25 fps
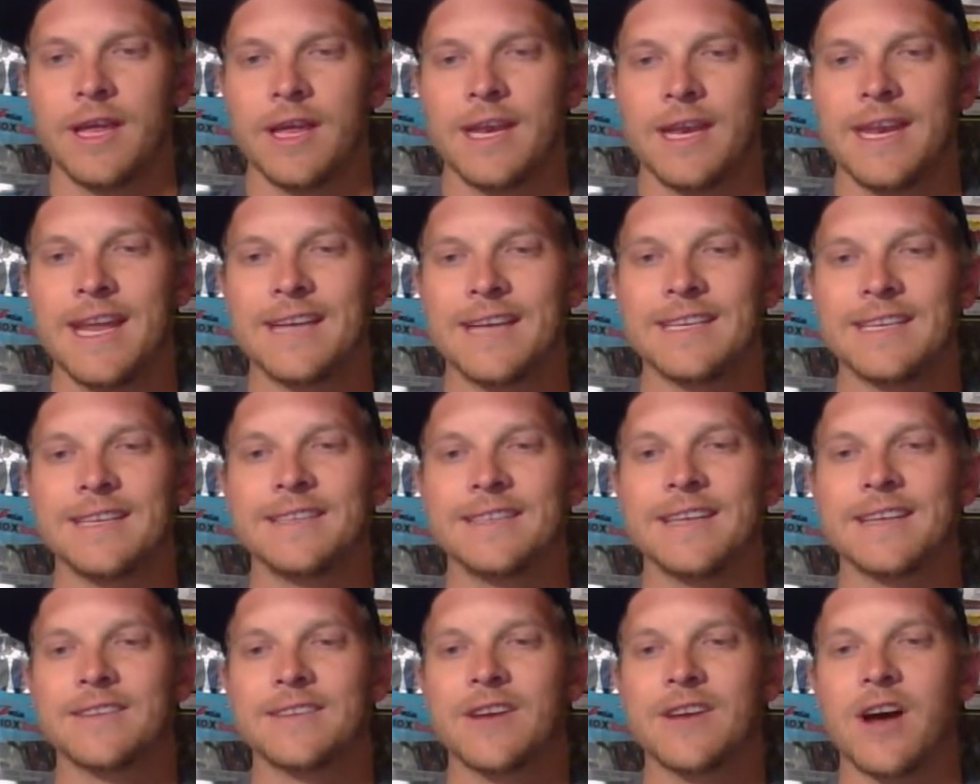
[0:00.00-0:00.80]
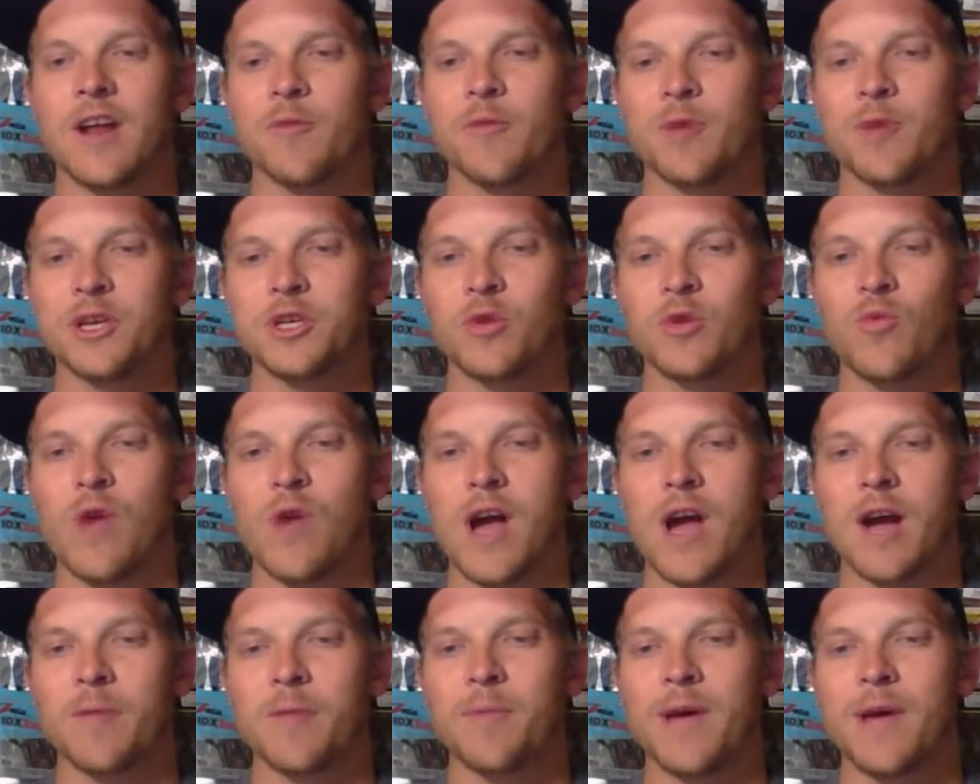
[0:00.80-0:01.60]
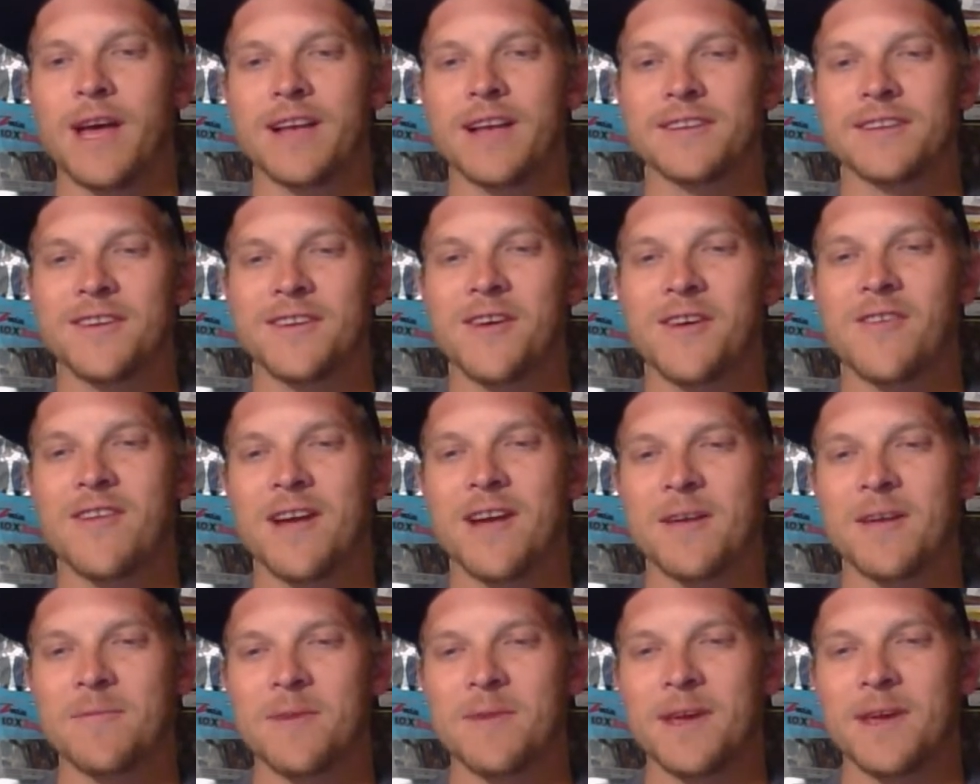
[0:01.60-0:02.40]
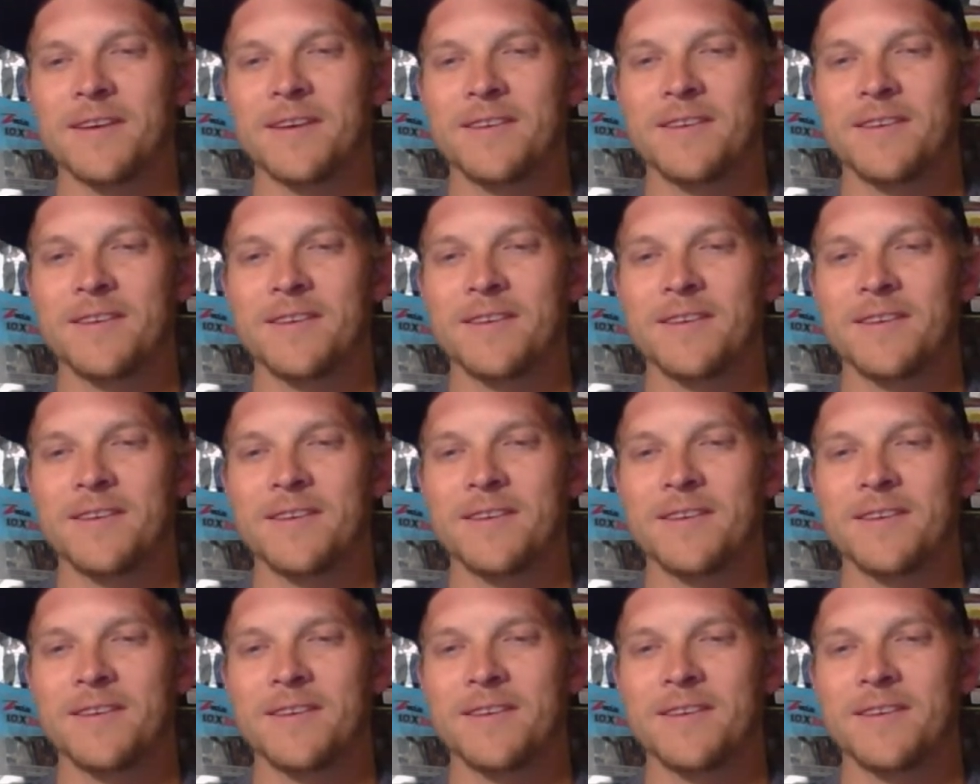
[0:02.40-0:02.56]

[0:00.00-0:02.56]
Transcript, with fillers: Nixie says caught a bunch of rock bass. All right, man.